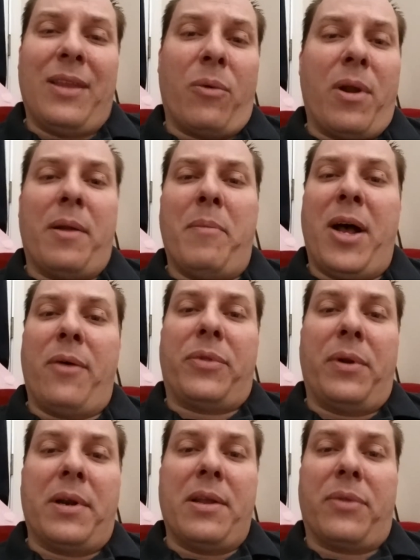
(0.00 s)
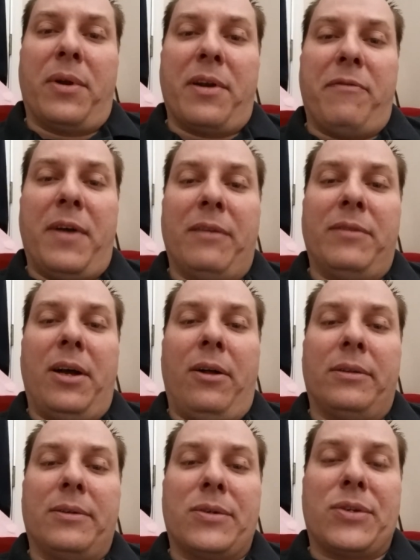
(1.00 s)
They run about $30,
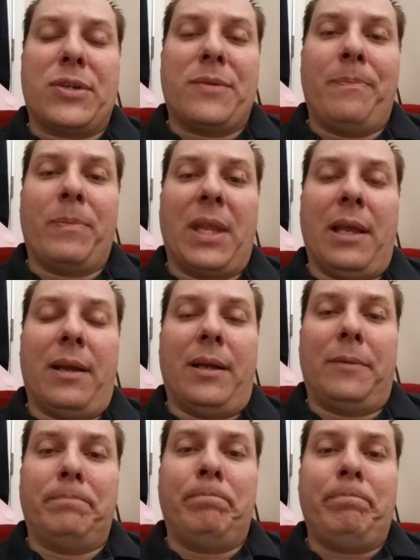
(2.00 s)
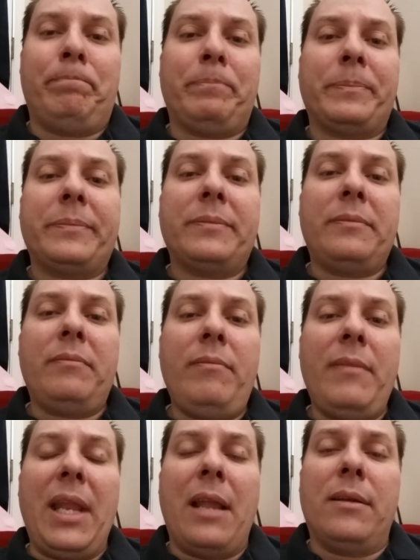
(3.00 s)
$35. Um,
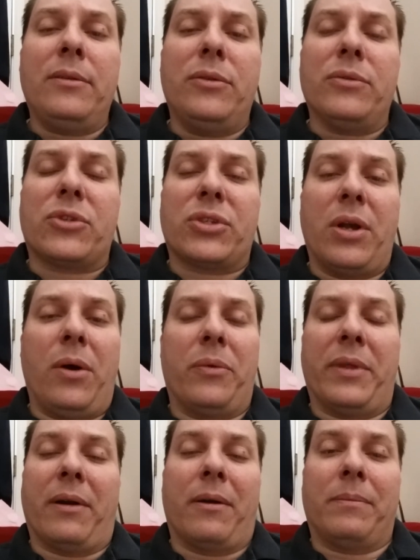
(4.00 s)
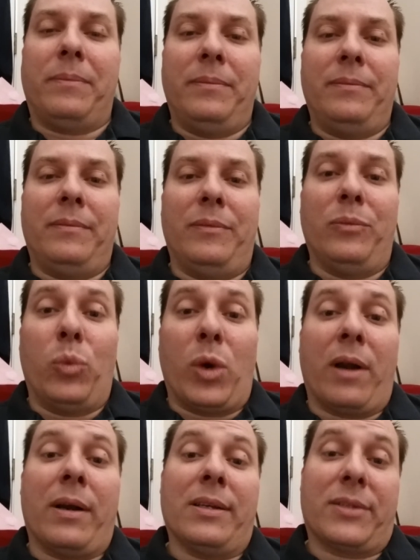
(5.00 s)
so they're,
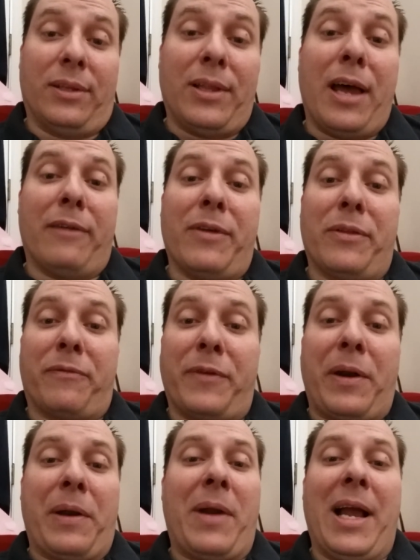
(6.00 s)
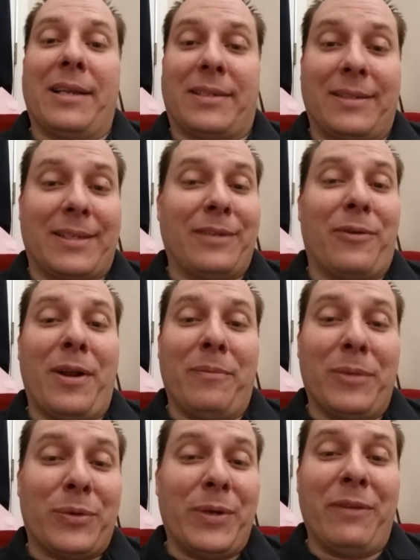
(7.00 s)
whereas a lot of other fairy wrasses can
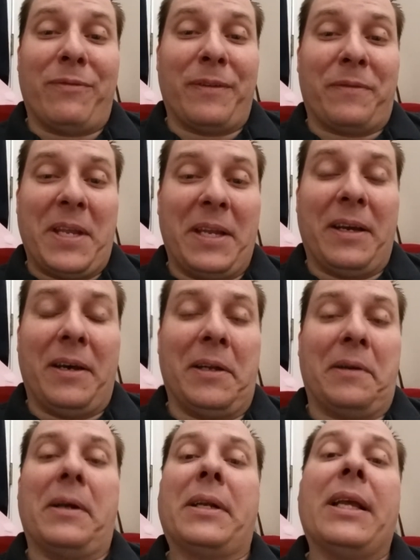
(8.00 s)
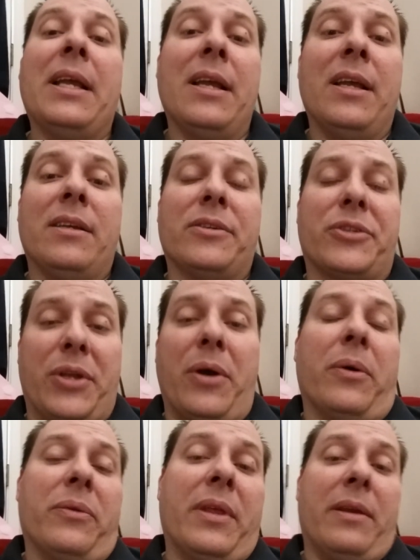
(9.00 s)
run between 50 and 100
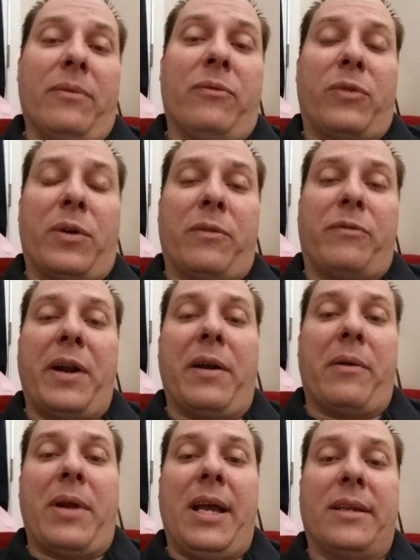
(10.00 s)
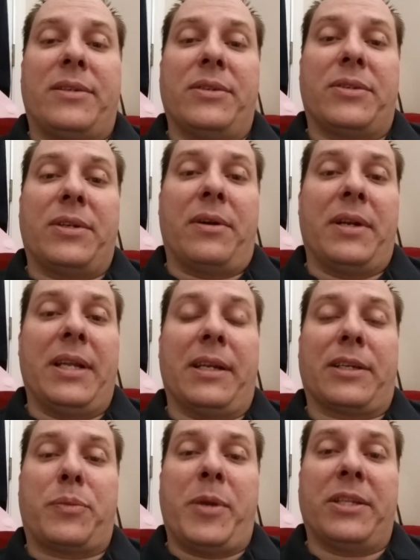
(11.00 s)
So they, for fairy wrasses, they're an
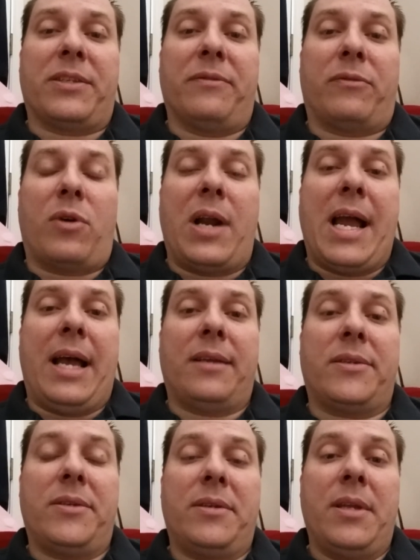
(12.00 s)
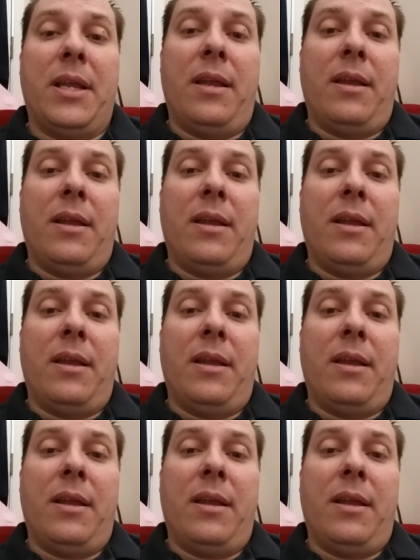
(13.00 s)
inexpensive wrasse.